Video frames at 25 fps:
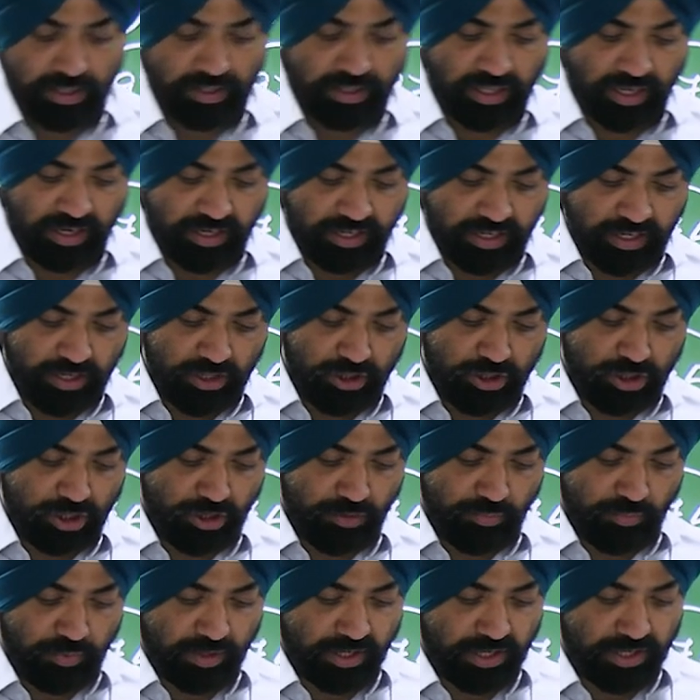The range
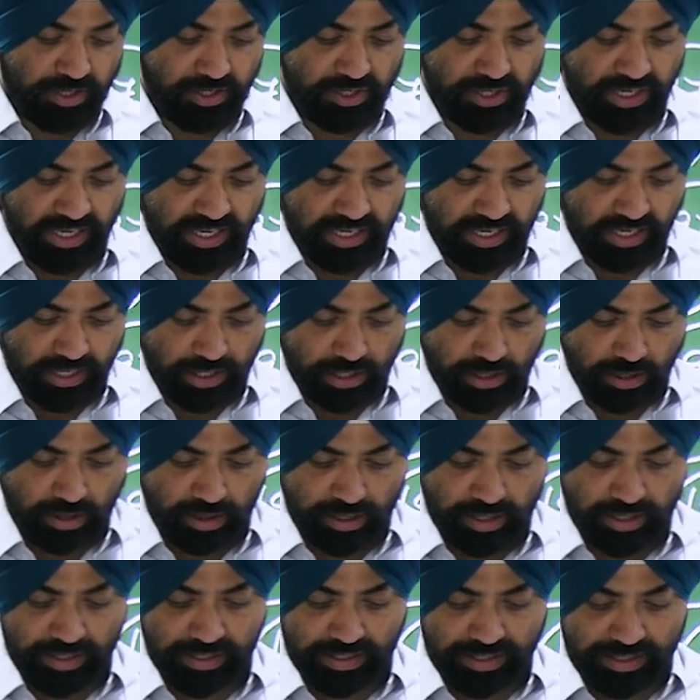of Asiatic
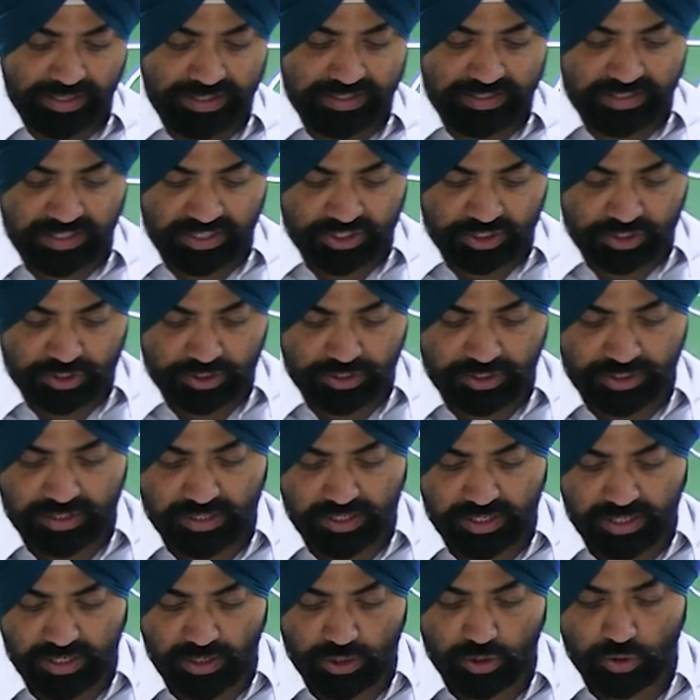lion is
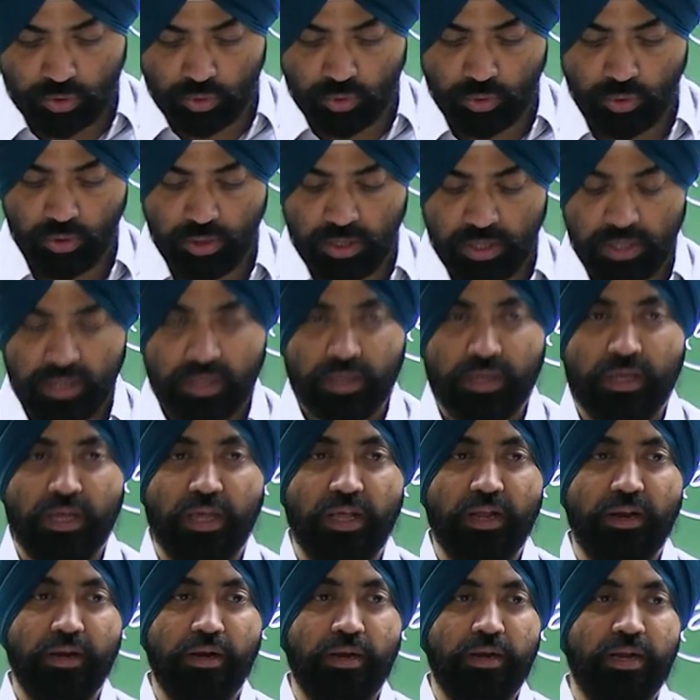restricted to
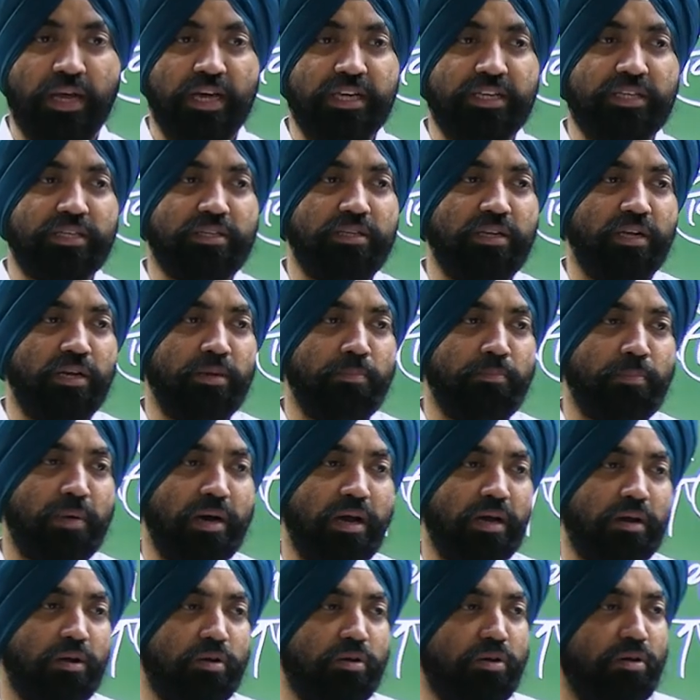Gir National
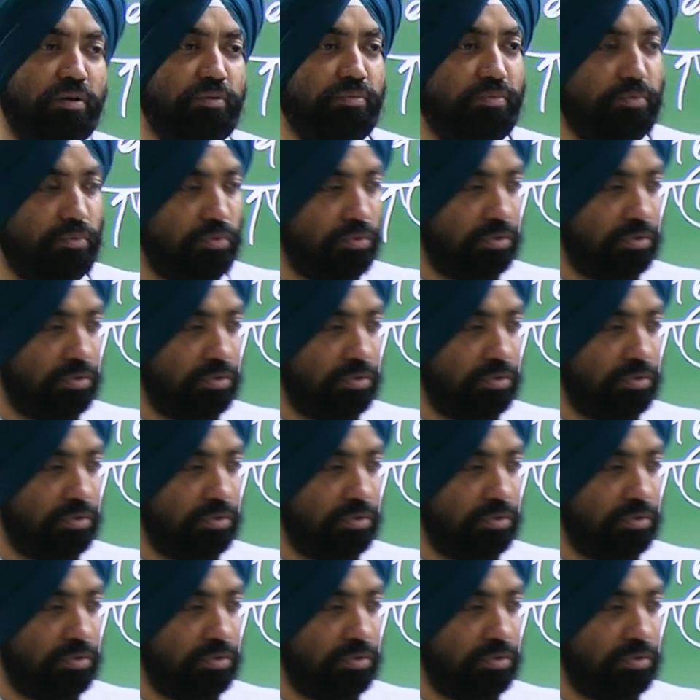Park of